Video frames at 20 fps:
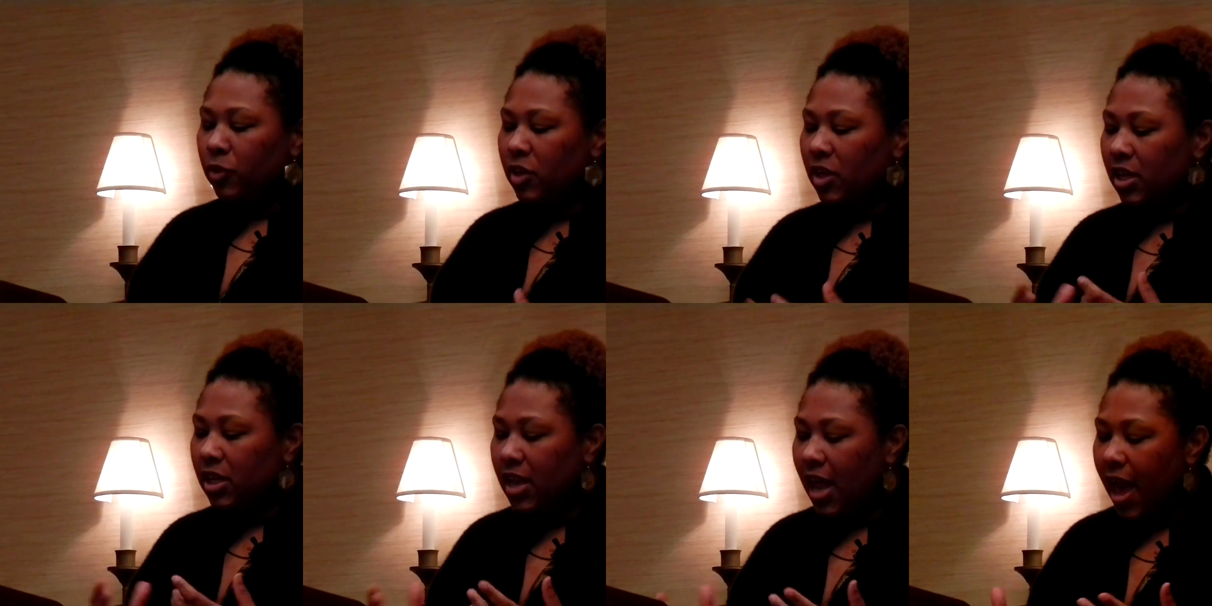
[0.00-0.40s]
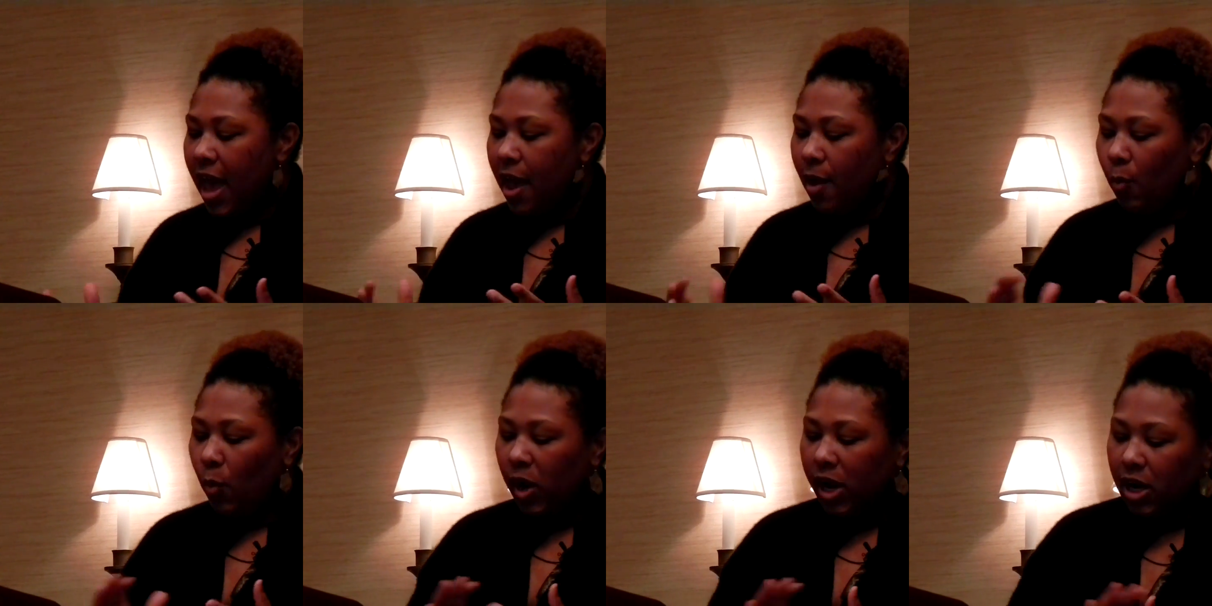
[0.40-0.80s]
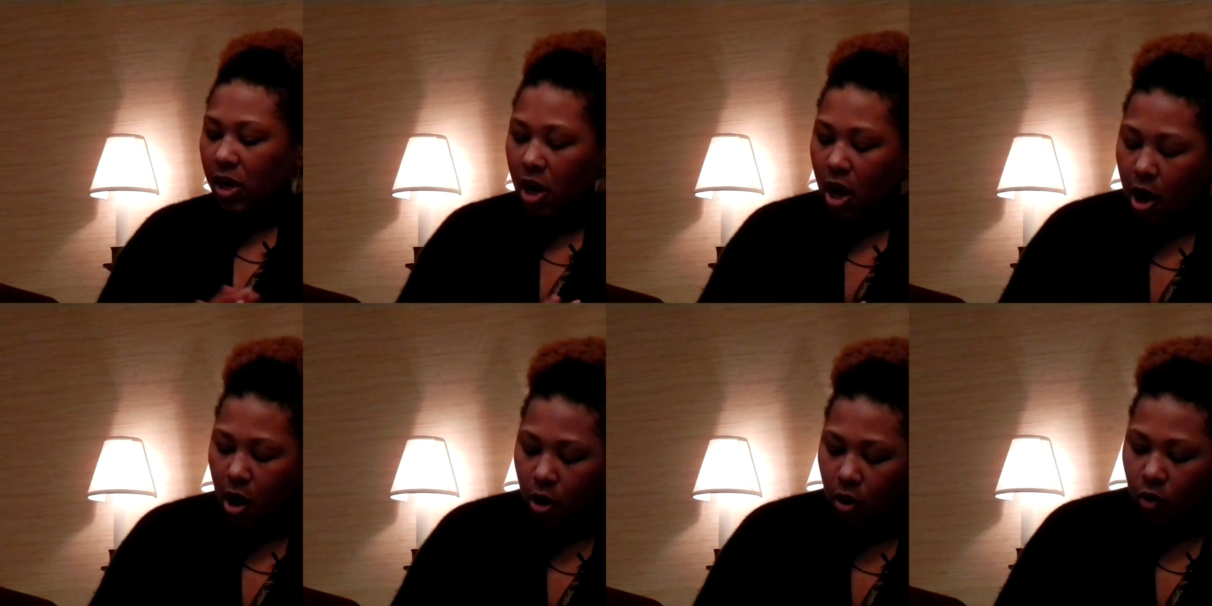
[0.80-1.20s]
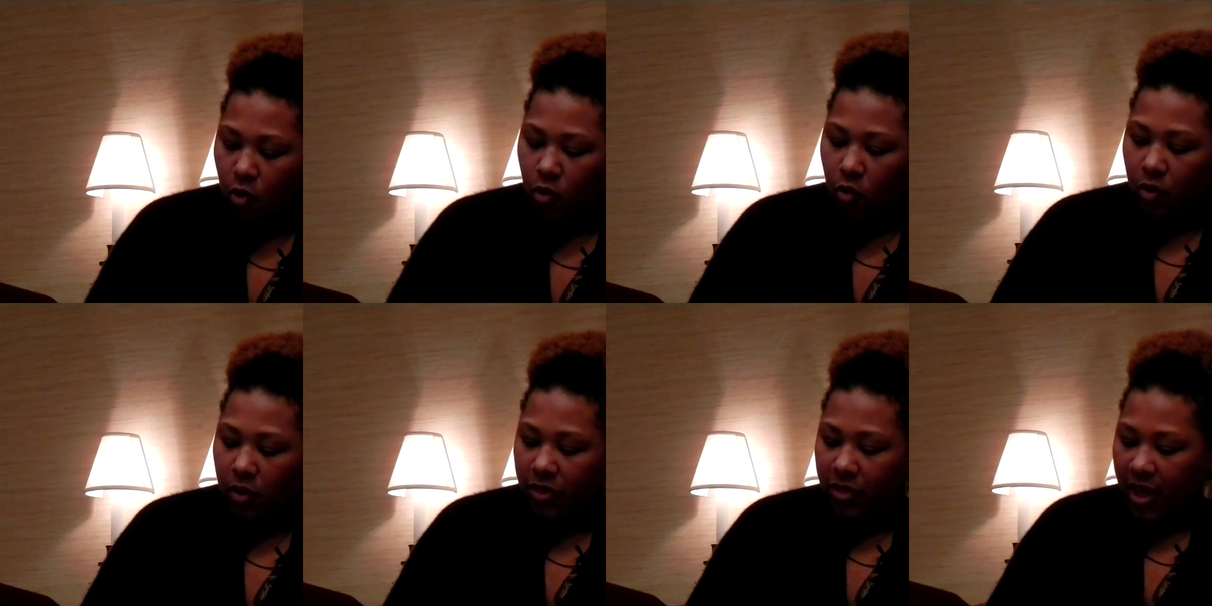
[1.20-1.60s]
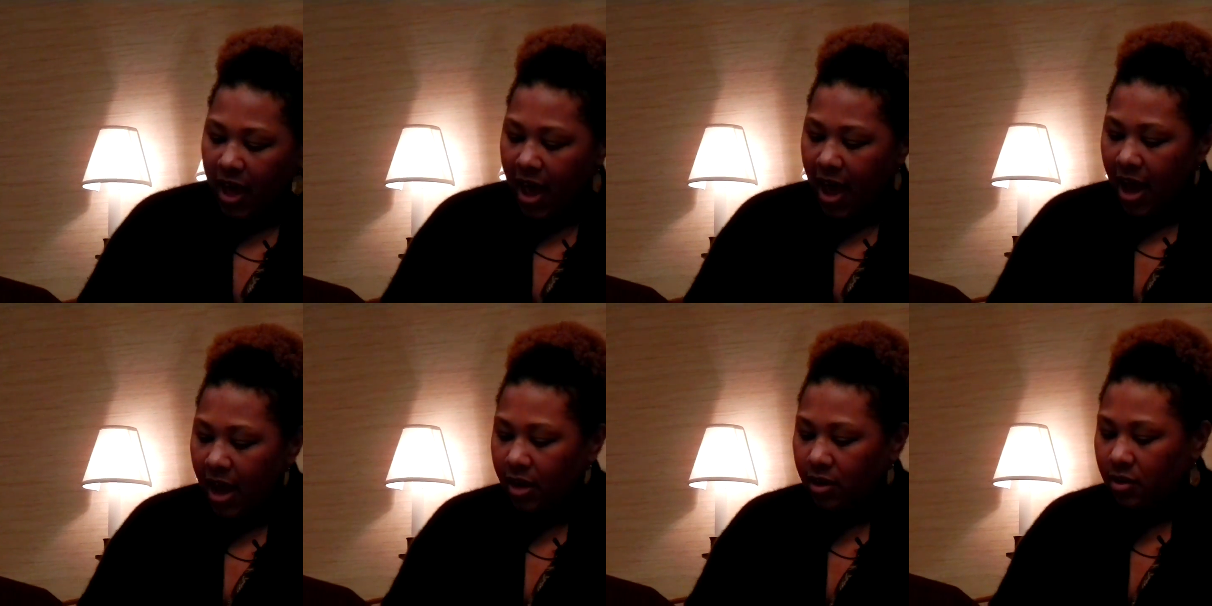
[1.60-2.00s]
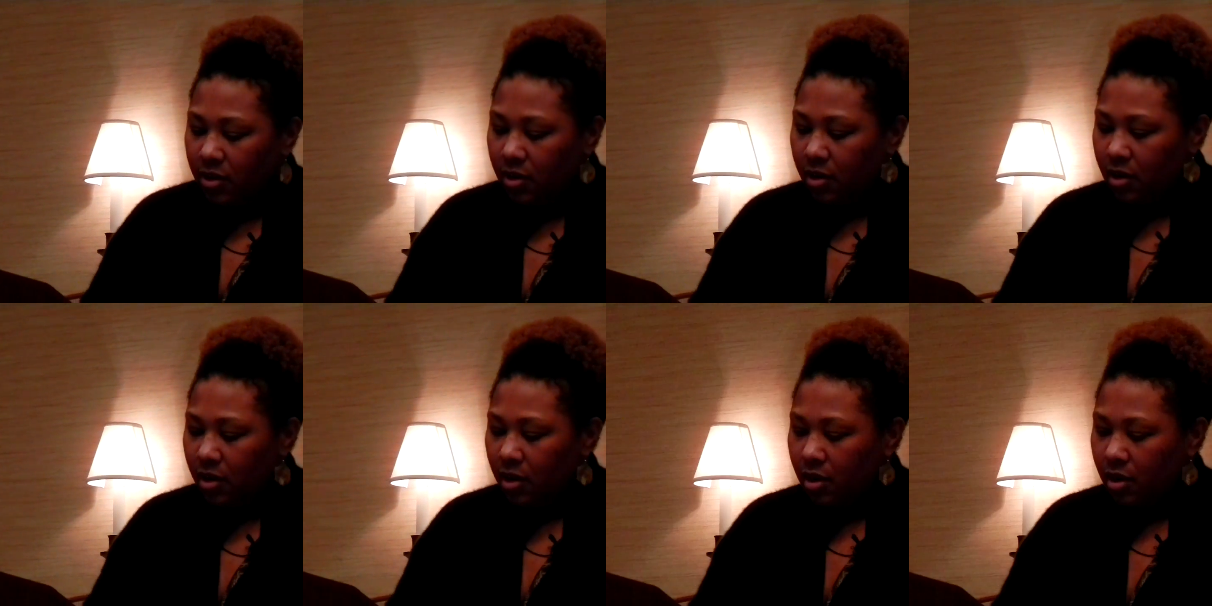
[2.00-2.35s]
Today we know that